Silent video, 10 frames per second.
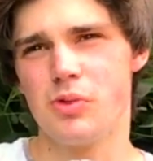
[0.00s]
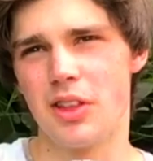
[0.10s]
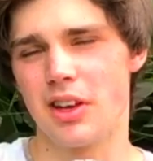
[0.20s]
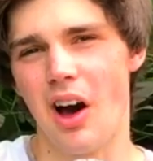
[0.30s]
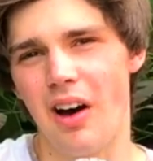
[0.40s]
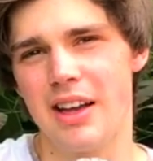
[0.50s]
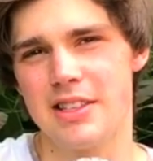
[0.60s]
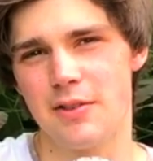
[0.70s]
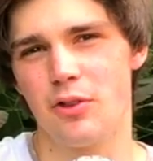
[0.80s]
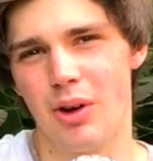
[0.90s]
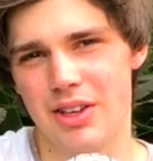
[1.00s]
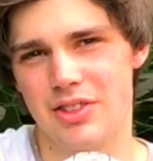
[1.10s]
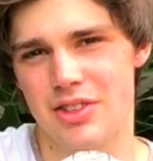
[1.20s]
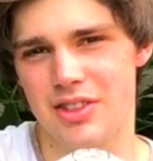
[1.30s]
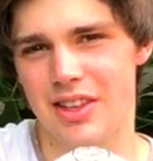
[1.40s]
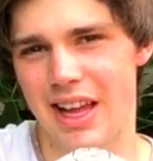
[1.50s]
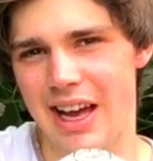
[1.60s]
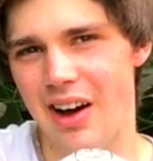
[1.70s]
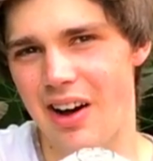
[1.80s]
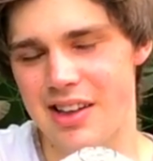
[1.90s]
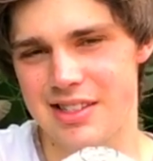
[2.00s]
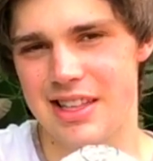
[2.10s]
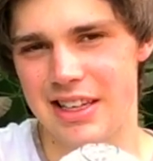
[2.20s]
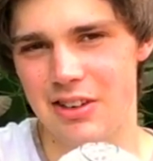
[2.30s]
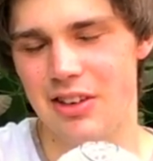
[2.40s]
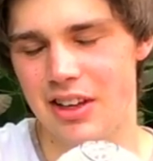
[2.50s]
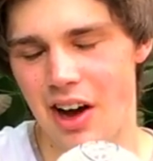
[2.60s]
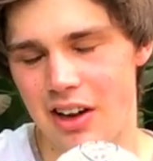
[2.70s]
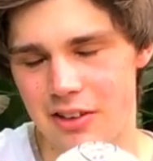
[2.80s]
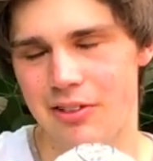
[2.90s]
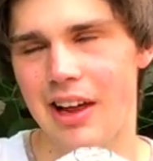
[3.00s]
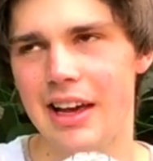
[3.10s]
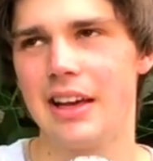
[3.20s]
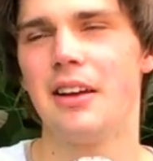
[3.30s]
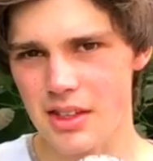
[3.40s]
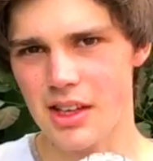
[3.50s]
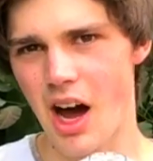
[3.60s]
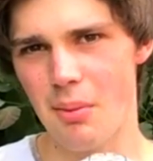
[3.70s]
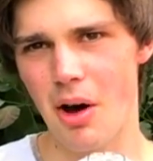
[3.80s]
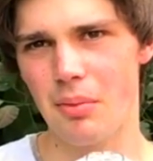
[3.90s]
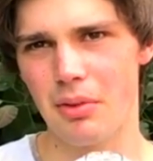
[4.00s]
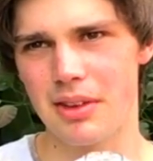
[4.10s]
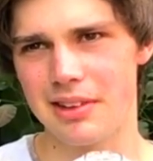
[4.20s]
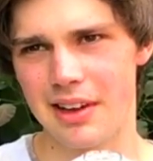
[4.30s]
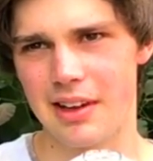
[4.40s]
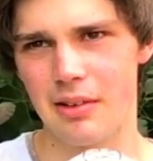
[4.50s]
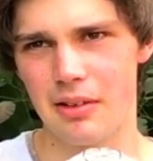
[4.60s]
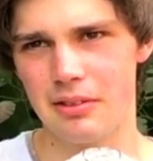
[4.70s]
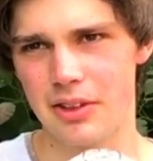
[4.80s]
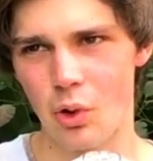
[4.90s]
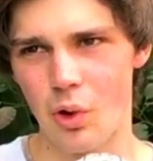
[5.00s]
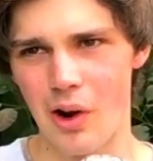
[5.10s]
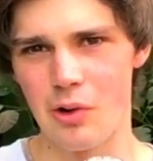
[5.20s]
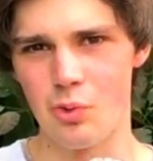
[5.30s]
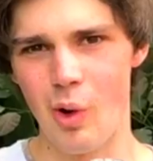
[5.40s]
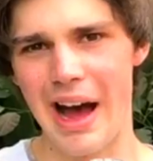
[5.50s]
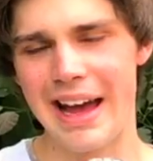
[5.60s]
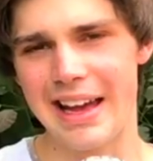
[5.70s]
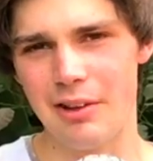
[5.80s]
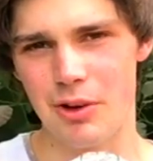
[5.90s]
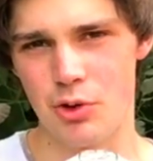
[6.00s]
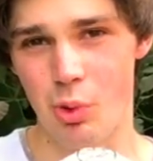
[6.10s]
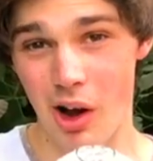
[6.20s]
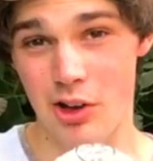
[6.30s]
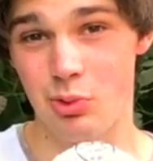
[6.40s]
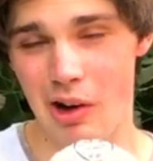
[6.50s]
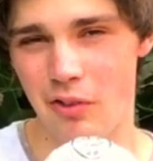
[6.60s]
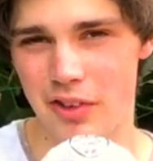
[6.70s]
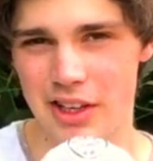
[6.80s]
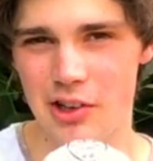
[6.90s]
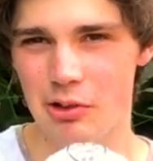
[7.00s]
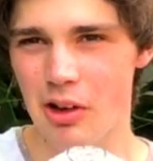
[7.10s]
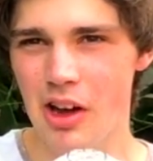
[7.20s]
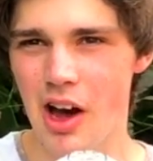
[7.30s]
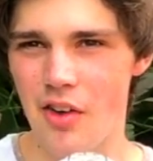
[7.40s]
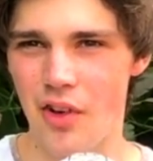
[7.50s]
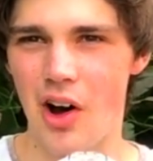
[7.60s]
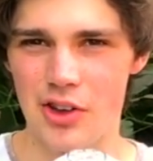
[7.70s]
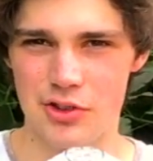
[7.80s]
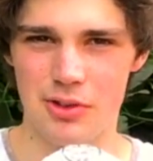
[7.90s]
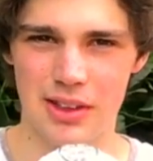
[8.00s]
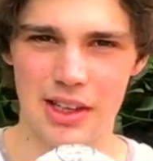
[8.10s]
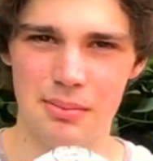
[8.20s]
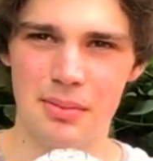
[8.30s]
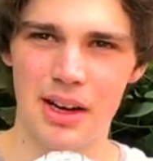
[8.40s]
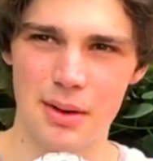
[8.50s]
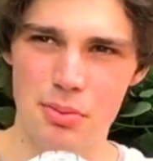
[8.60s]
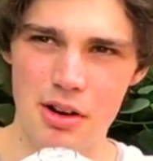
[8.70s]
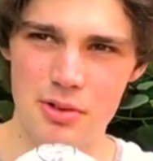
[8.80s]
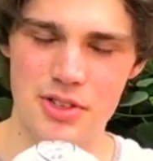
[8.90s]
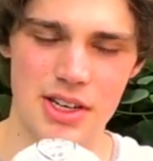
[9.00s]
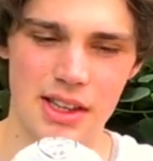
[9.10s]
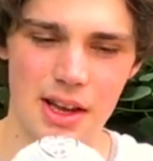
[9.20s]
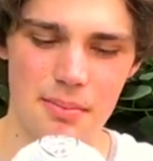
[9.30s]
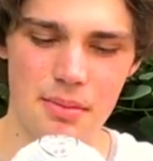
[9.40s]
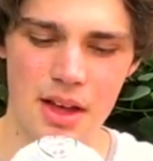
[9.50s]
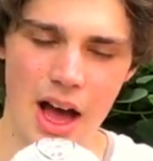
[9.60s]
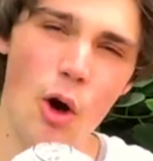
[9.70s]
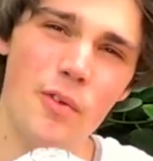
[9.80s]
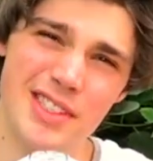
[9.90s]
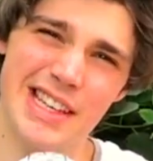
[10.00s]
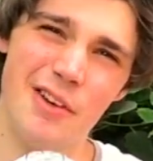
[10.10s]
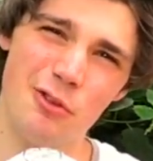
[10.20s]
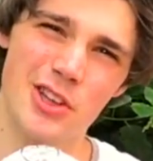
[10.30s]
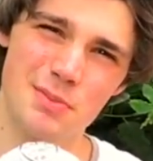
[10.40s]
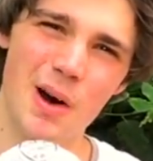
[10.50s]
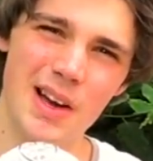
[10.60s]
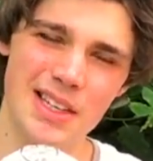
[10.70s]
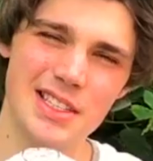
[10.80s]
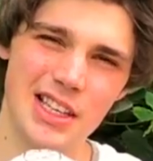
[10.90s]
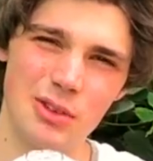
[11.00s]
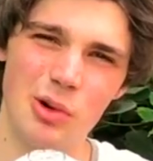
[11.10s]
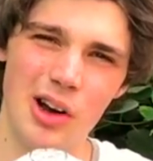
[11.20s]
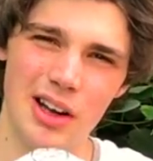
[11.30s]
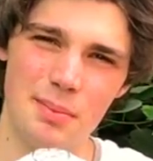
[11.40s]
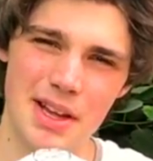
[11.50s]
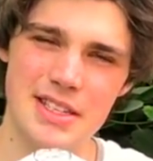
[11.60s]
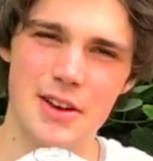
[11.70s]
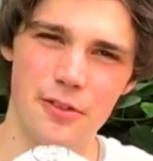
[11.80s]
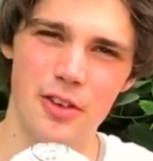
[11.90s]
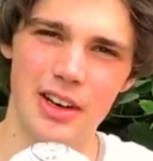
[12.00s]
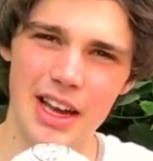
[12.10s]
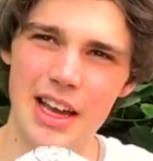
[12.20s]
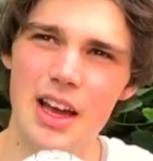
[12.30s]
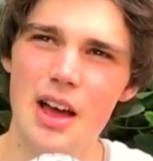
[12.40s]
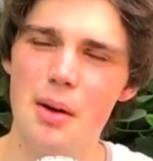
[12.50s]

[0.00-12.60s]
the kinds of questions that they ask, then you can kind of like come up with like your own way which works well for you of answering them and approaching them. Obviously everyone's mind is going to work a bit differently,